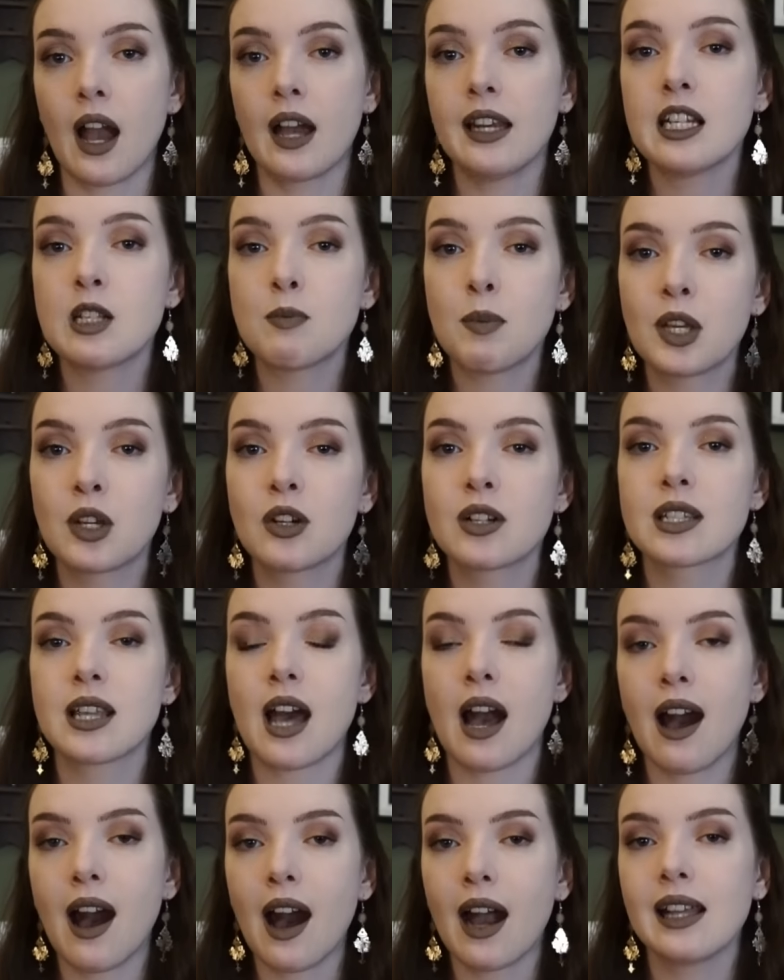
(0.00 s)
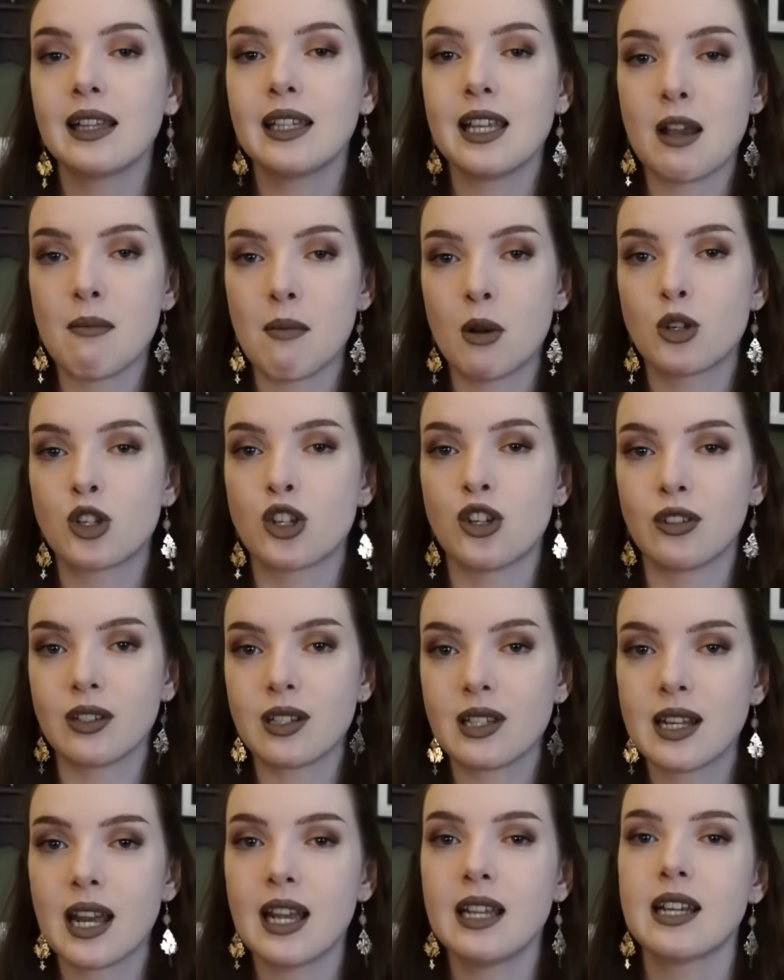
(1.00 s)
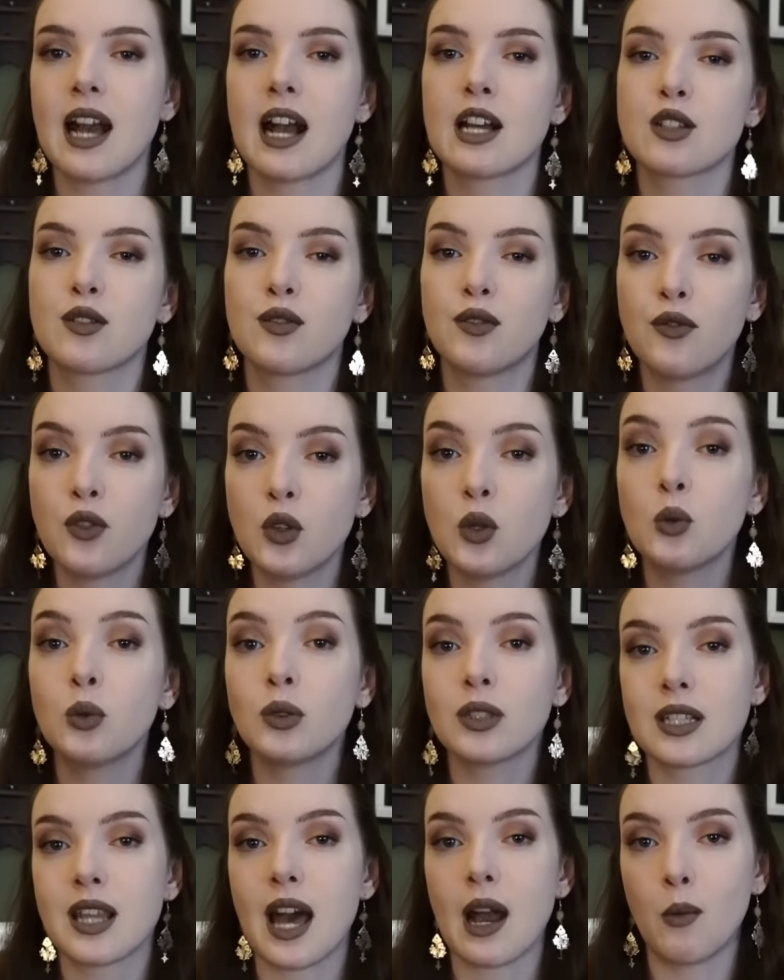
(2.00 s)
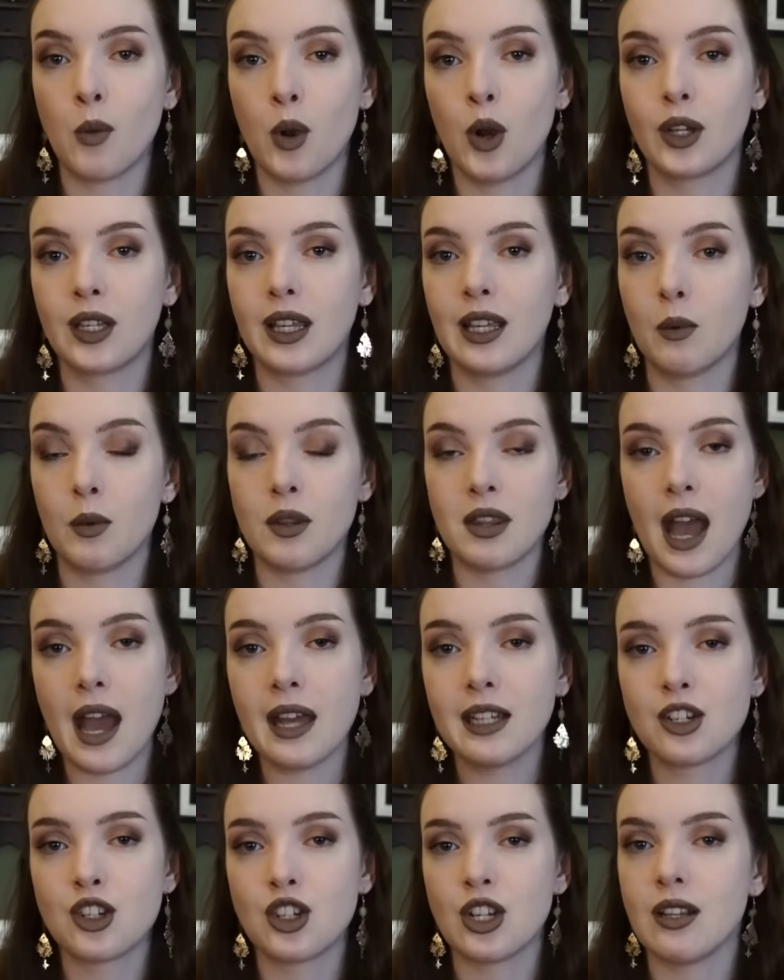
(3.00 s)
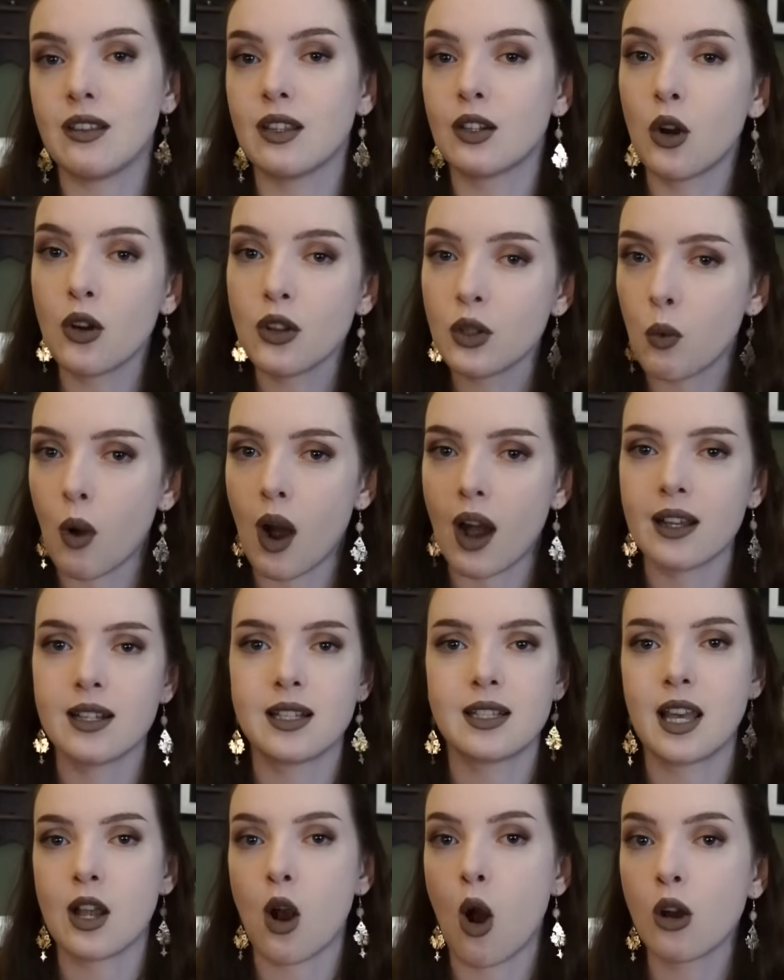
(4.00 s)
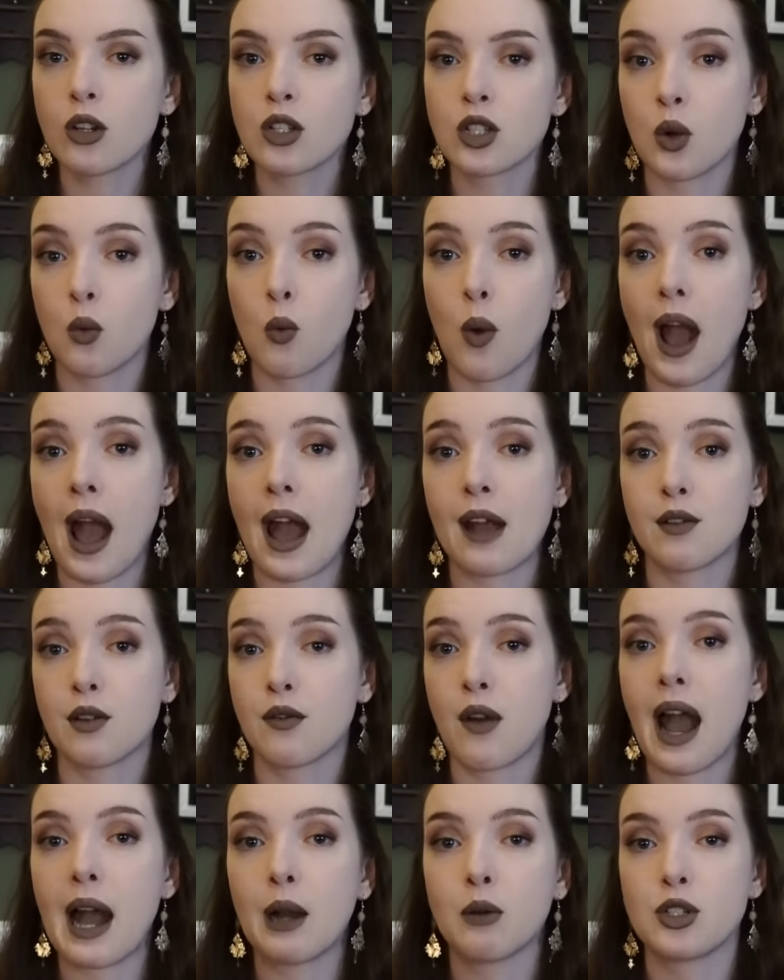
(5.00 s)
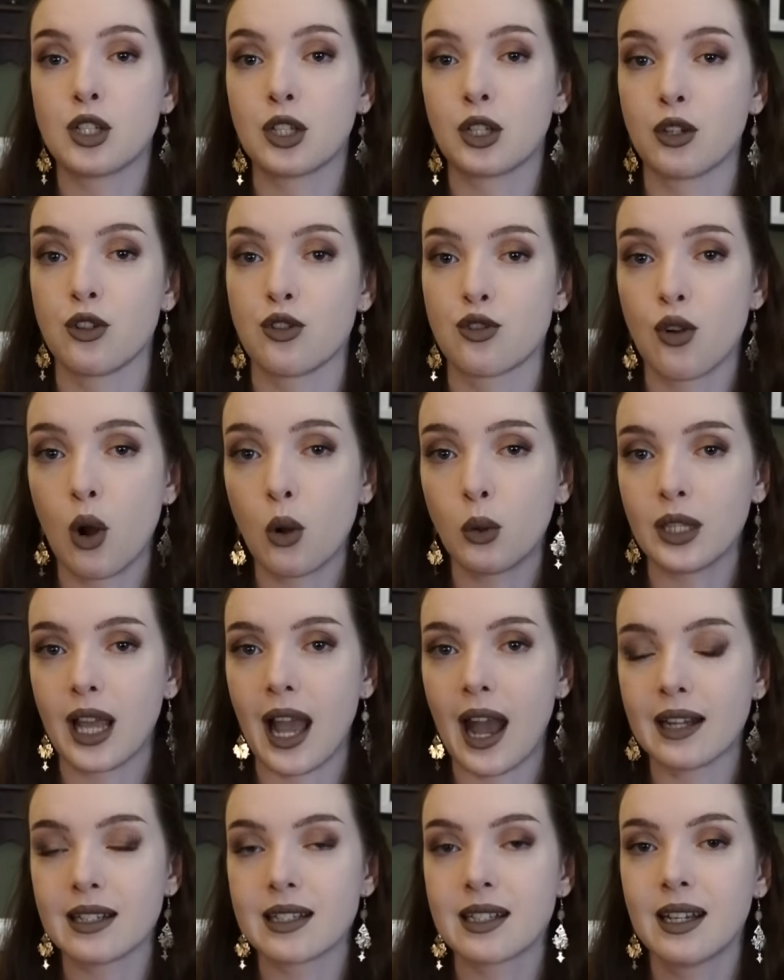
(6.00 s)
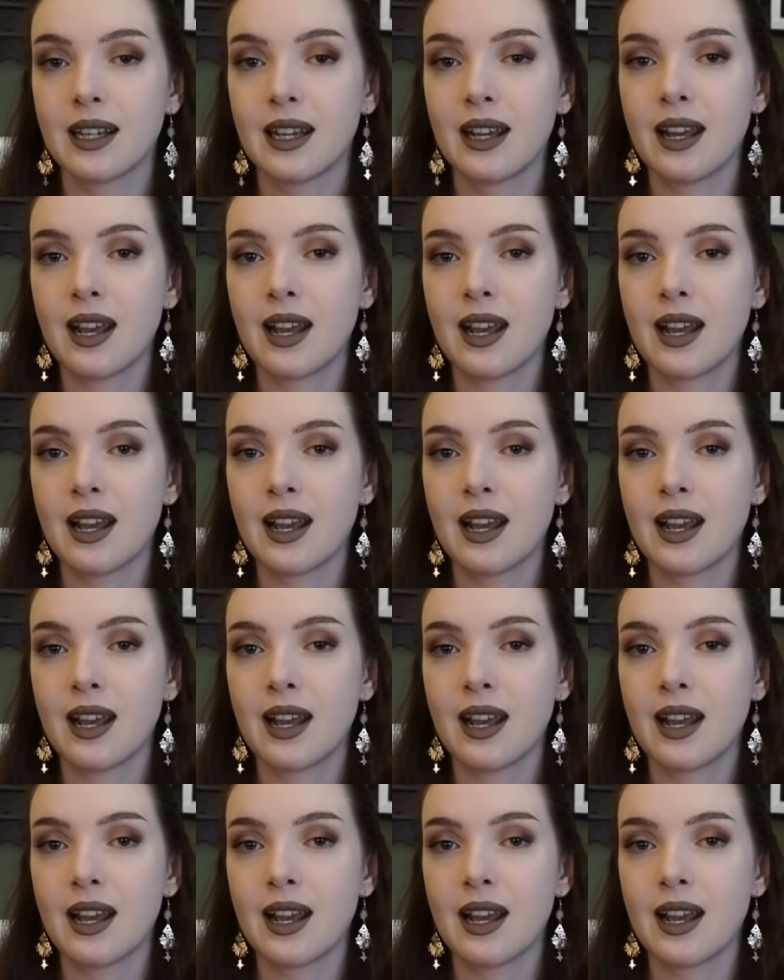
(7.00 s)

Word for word: And it's because that highly emotional state has fueled that working with energy that otherwise they aren't aware of how to control yet.